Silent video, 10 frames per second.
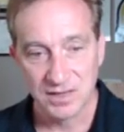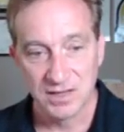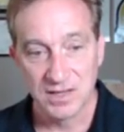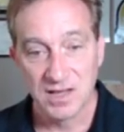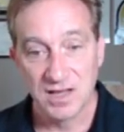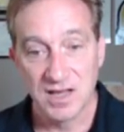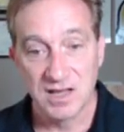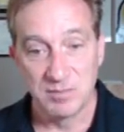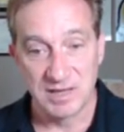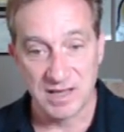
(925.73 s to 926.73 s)
because
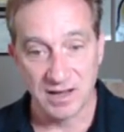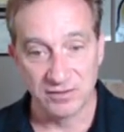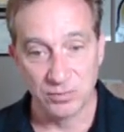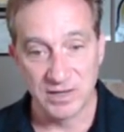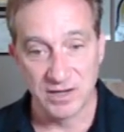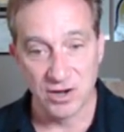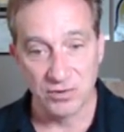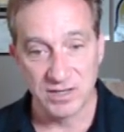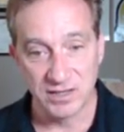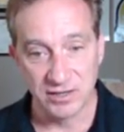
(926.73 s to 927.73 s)
we know
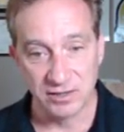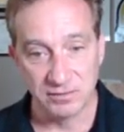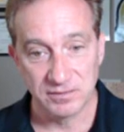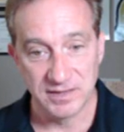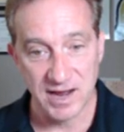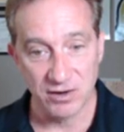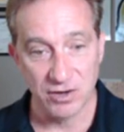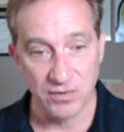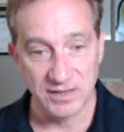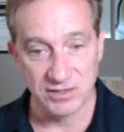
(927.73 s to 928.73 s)
here, now going to his
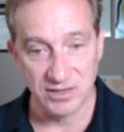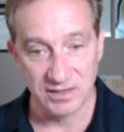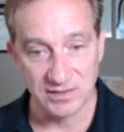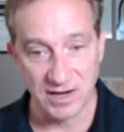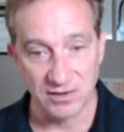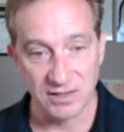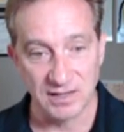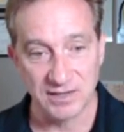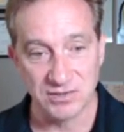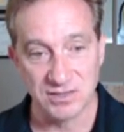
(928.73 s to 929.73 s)
calculations, that
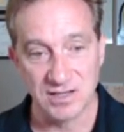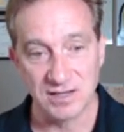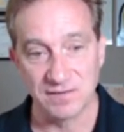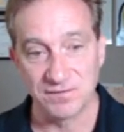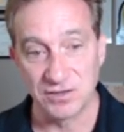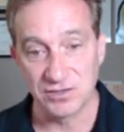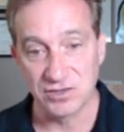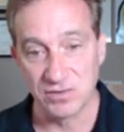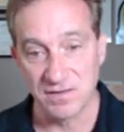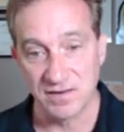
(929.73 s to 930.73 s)
the first derivative
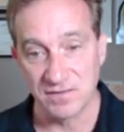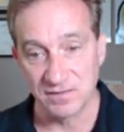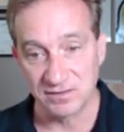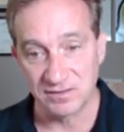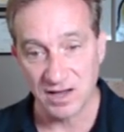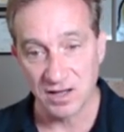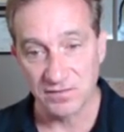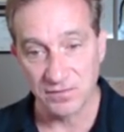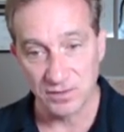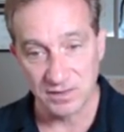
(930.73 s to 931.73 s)
itself, if we think
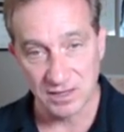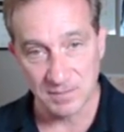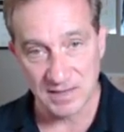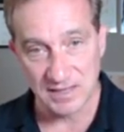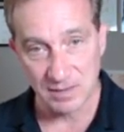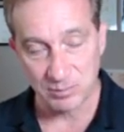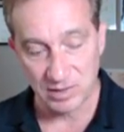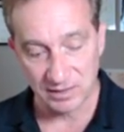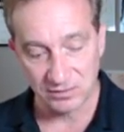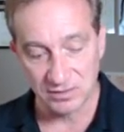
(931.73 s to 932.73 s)
about that price
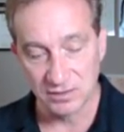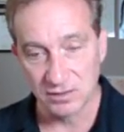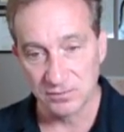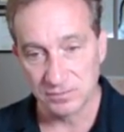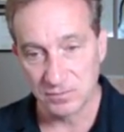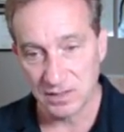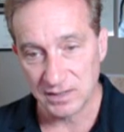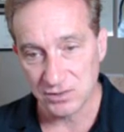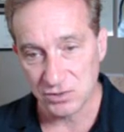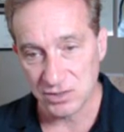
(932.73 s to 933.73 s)
yield relationship,
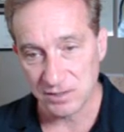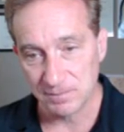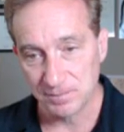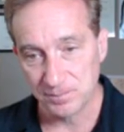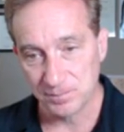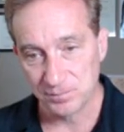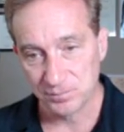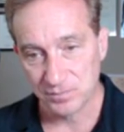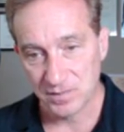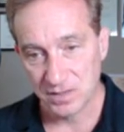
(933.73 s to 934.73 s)

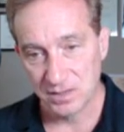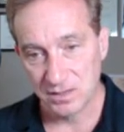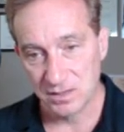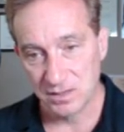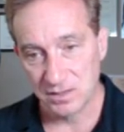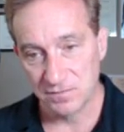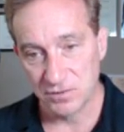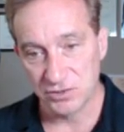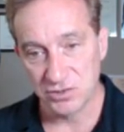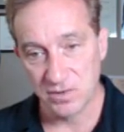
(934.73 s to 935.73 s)
first derivative
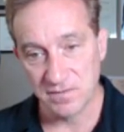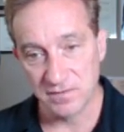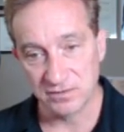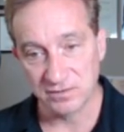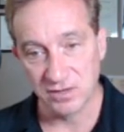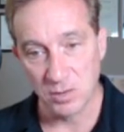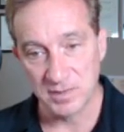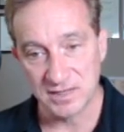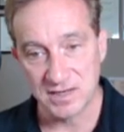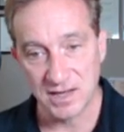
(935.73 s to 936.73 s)
is slope of the
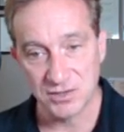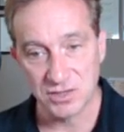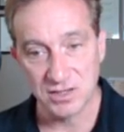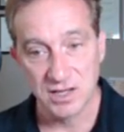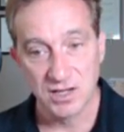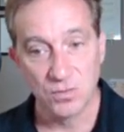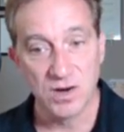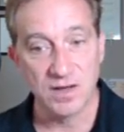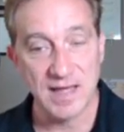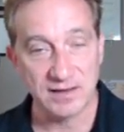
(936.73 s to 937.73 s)
tangent. Well, that
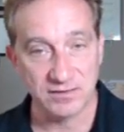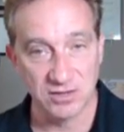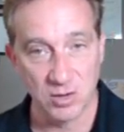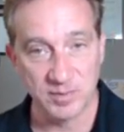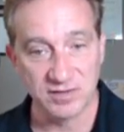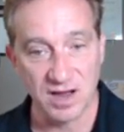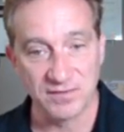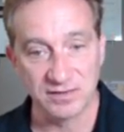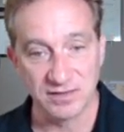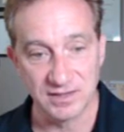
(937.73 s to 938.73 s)
slope is obviously
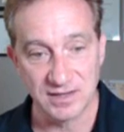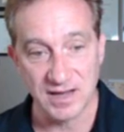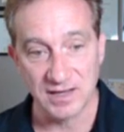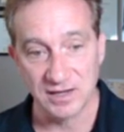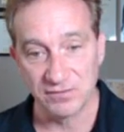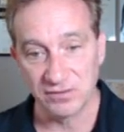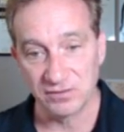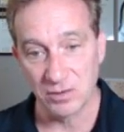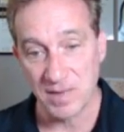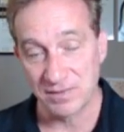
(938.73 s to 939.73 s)
negative, so
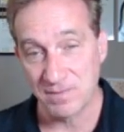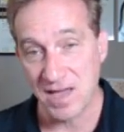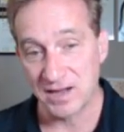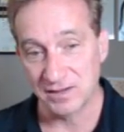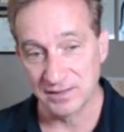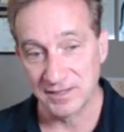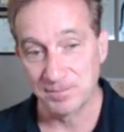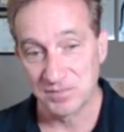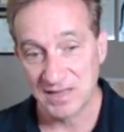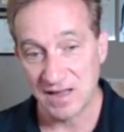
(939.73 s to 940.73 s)
mathematically, that
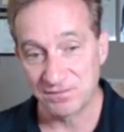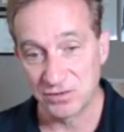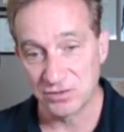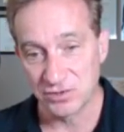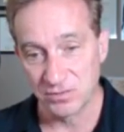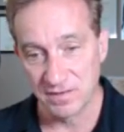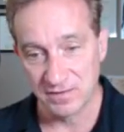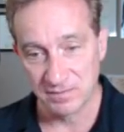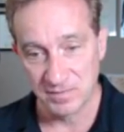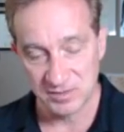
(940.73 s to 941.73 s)
first derivative must be
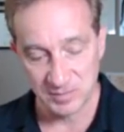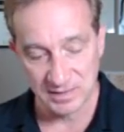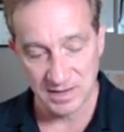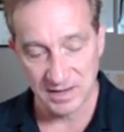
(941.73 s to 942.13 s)
negative.